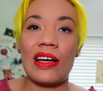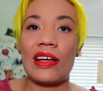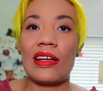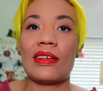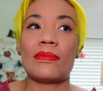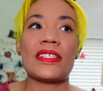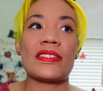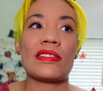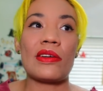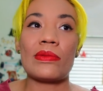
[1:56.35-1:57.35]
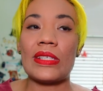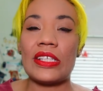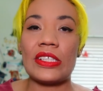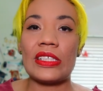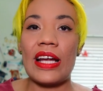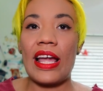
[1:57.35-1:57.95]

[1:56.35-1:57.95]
I'm a slow reader,